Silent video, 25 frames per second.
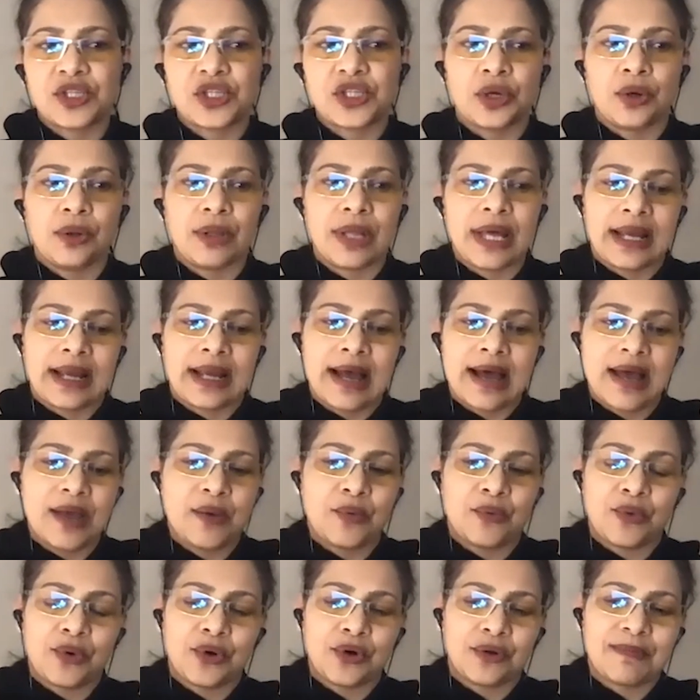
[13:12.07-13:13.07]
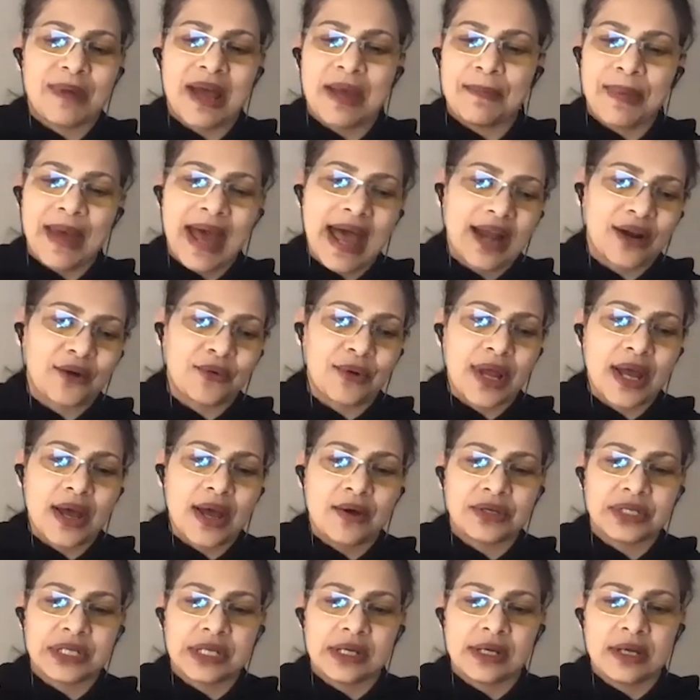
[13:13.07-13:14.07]
So, like, I work, my
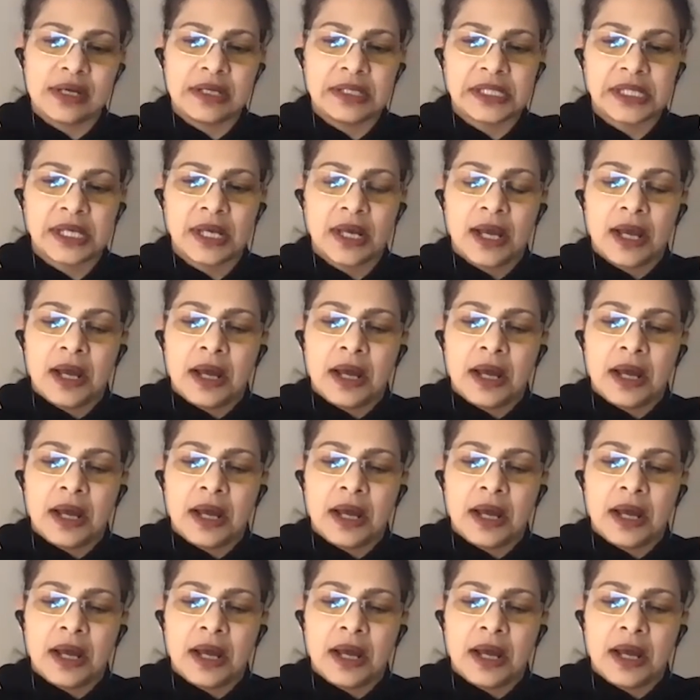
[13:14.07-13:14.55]
background is